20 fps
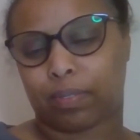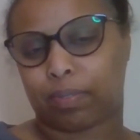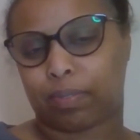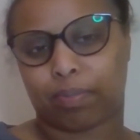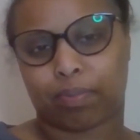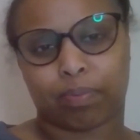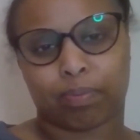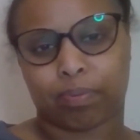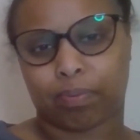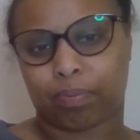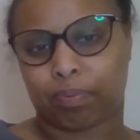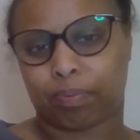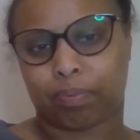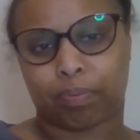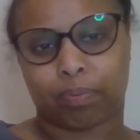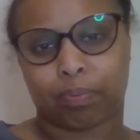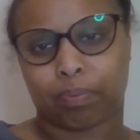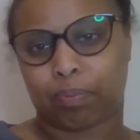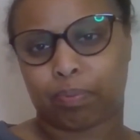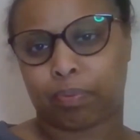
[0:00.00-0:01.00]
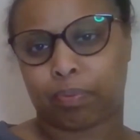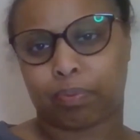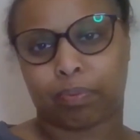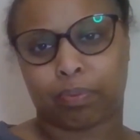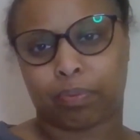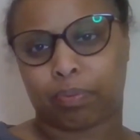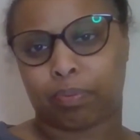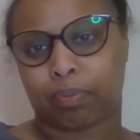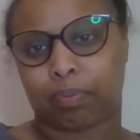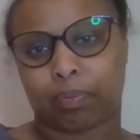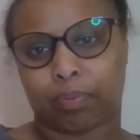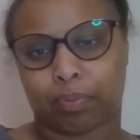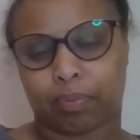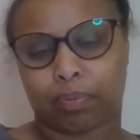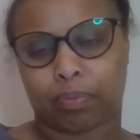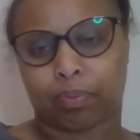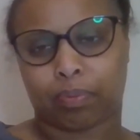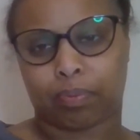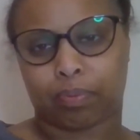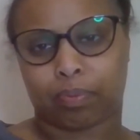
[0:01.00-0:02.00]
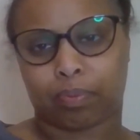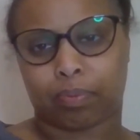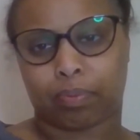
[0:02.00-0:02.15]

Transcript: Concentrate your spirit energy!